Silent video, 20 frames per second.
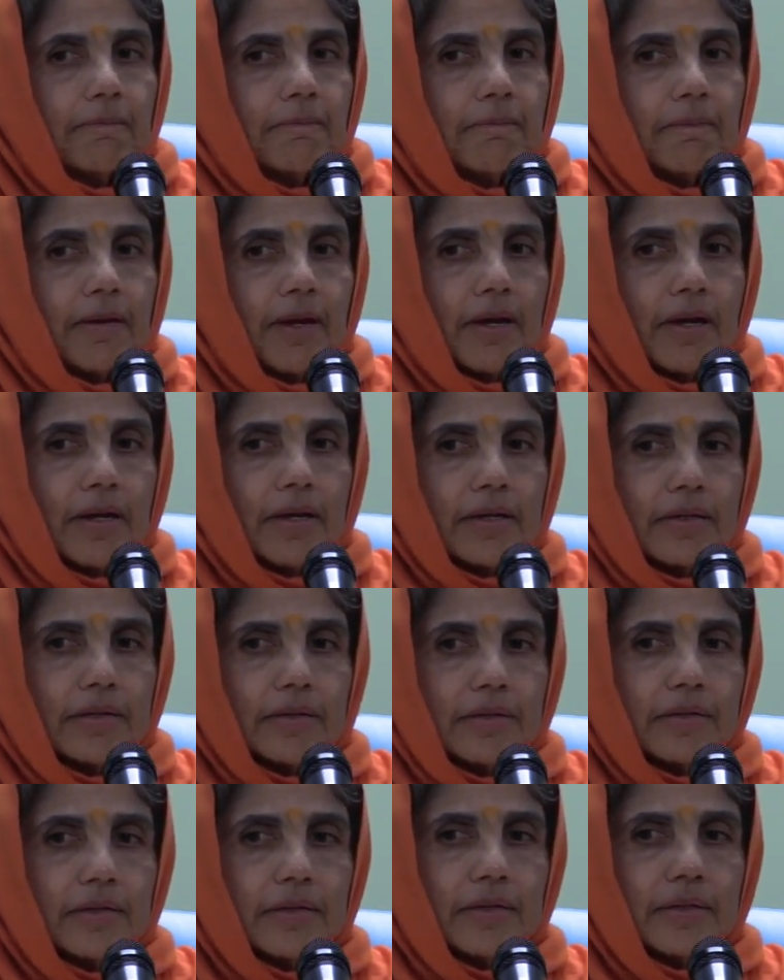
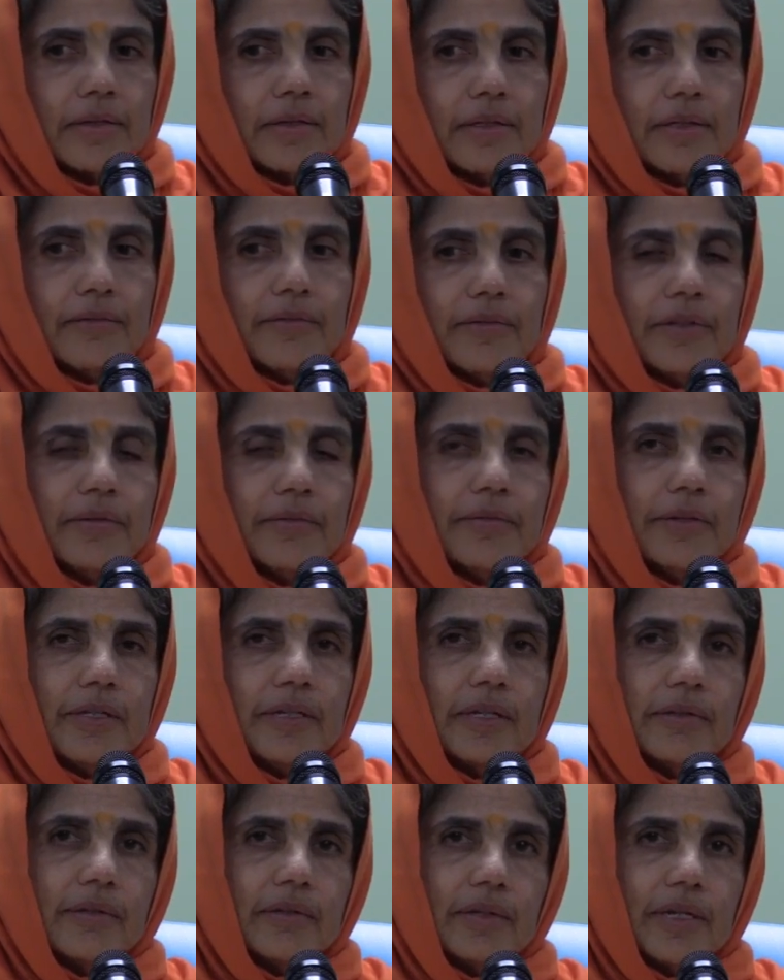And even if it
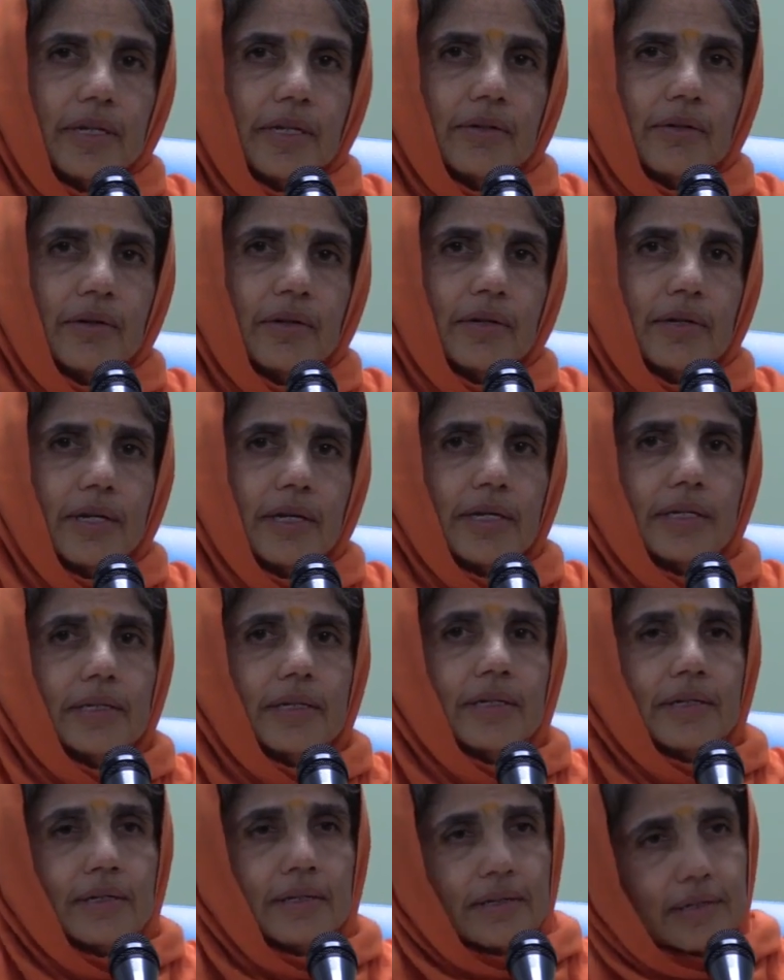doesn't get all right,
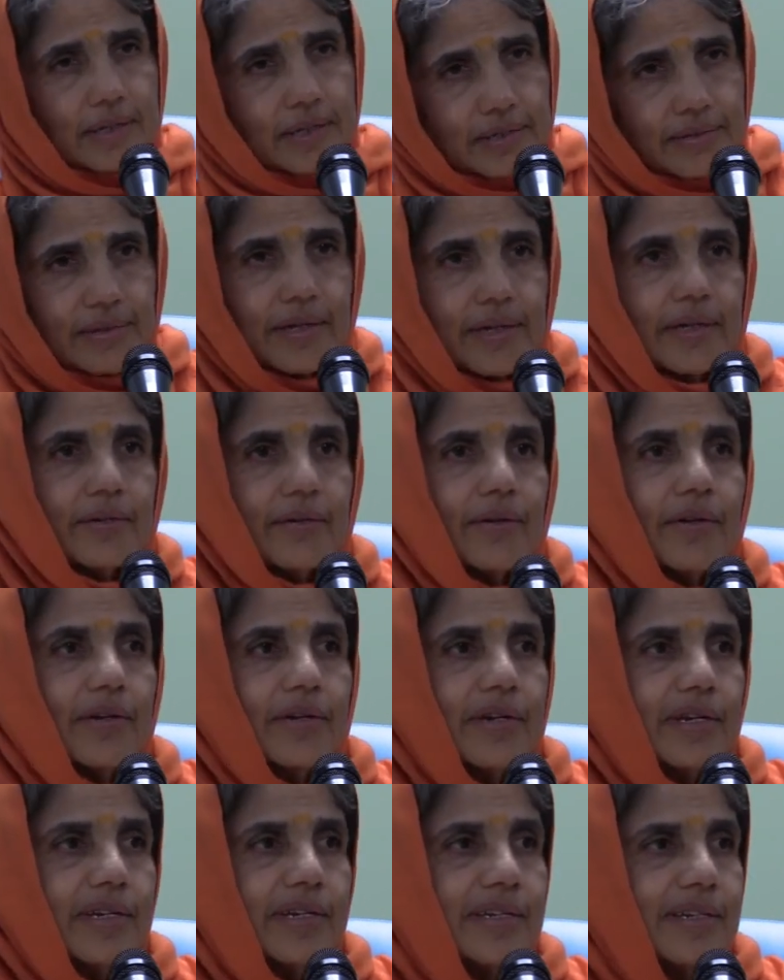it does get all
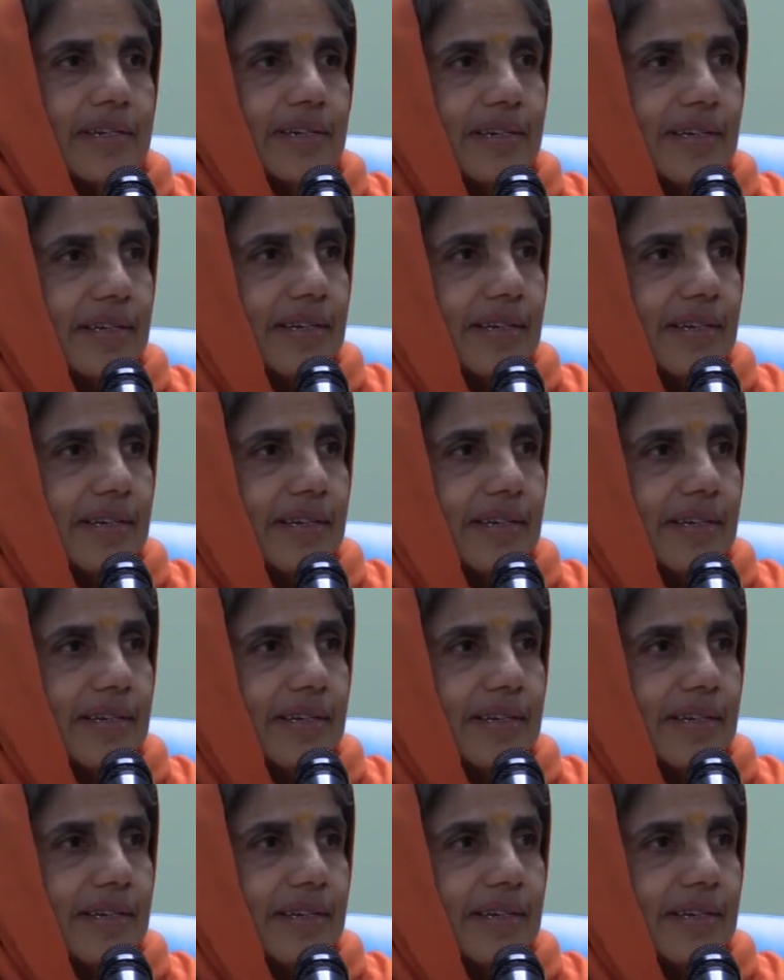right.